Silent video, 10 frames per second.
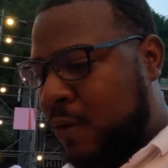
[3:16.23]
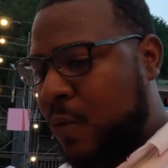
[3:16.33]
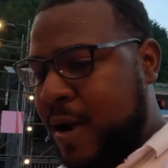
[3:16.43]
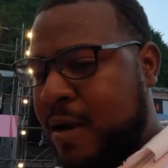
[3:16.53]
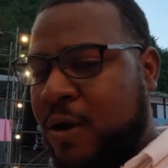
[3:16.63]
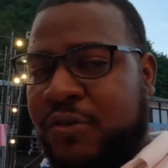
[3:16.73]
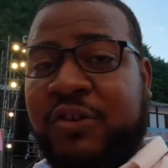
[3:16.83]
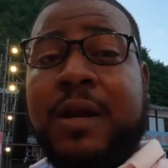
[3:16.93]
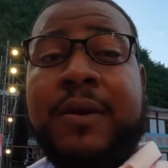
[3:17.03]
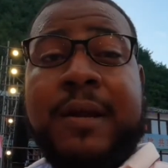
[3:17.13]
we are now
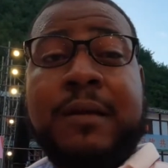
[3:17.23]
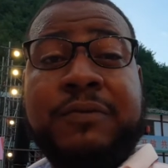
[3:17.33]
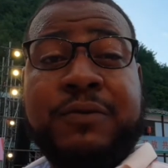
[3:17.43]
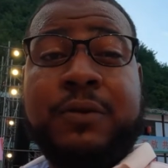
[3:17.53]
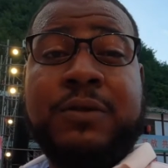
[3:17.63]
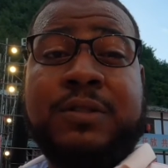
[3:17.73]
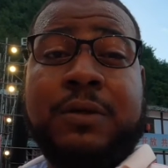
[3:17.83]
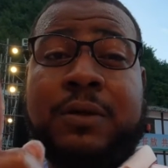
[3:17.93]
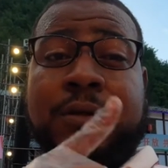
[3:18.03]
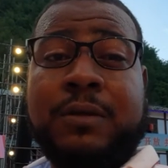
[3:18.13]
sharing the food
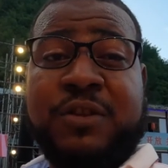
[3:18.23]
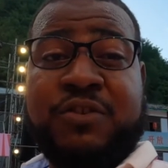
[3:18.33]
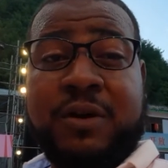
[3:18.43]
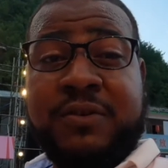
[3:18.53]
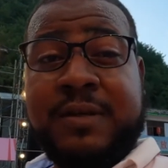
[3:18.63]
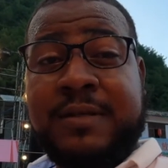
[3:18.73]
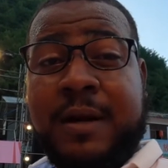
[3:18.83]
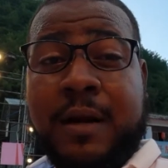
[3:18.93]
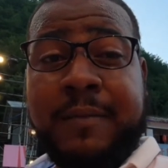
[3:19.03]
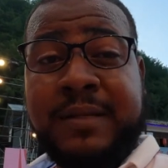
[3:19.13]
to the judges. They're
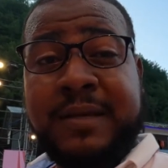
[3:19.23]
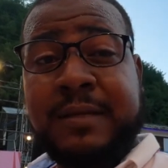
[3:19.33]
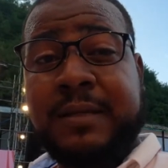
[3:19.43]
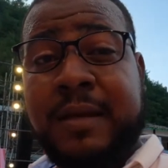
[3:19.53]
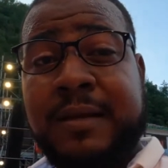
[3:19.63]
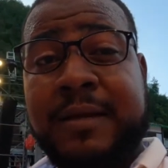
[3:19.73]
going to be tasting it.